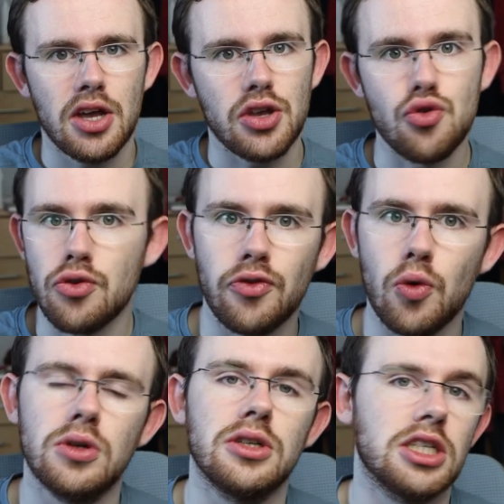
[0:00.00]
your
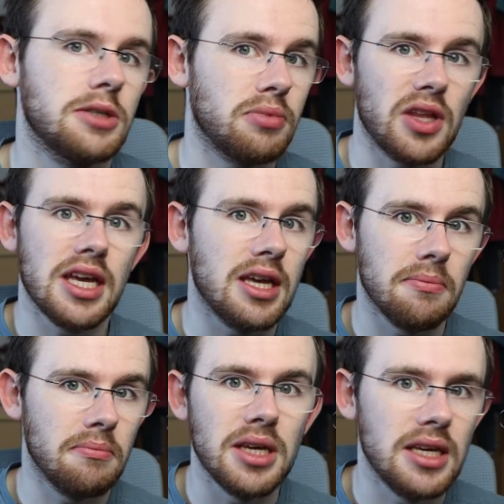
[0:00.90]
phone
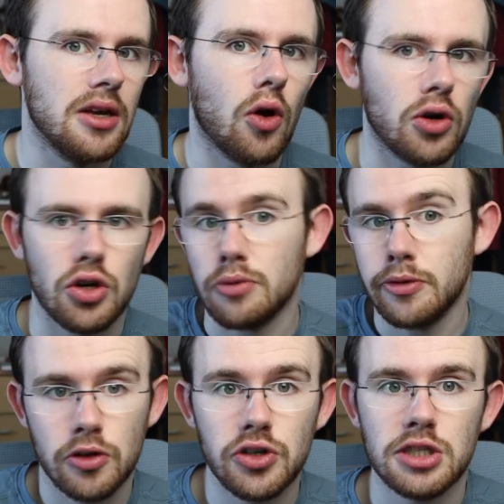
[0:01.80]
display me, or your
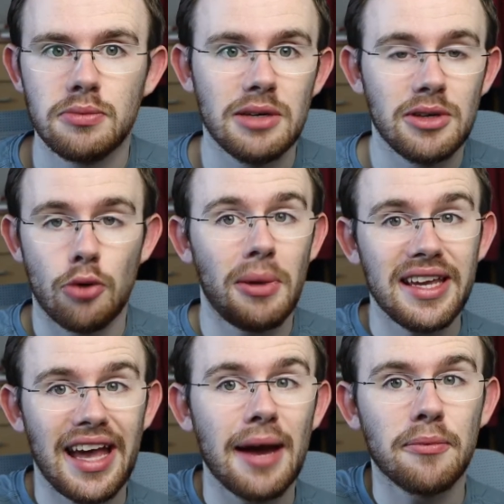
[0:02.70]
computer display me, or my
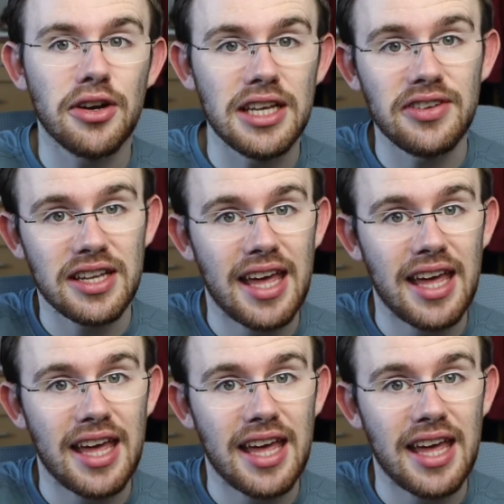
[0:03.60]
camera even